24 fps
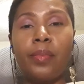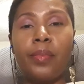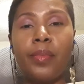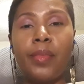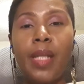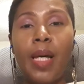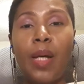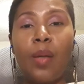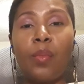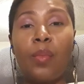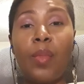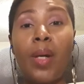
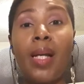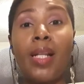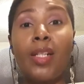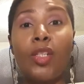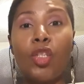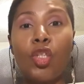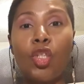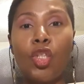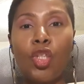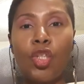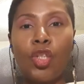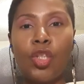that
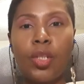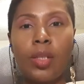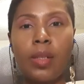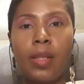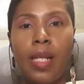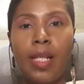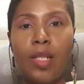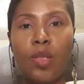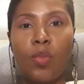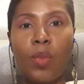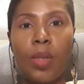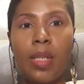much,
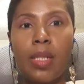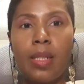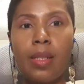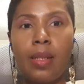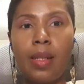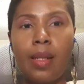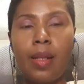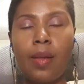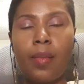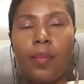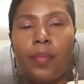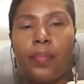as we
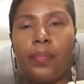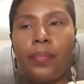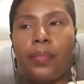see,